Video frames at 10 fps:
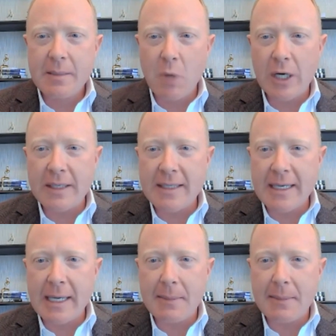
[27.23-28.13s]
market
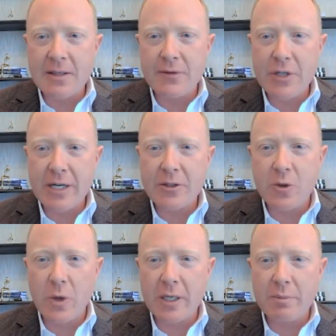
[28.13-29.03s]
dynamics have
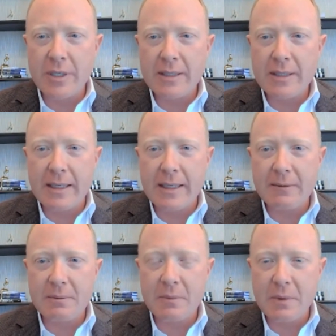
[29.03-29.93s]
changed quite a bit,
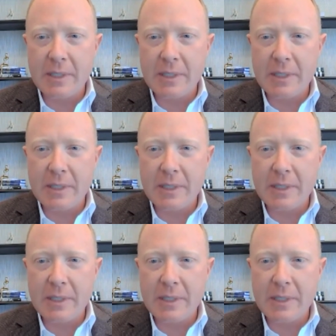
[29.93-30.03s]
and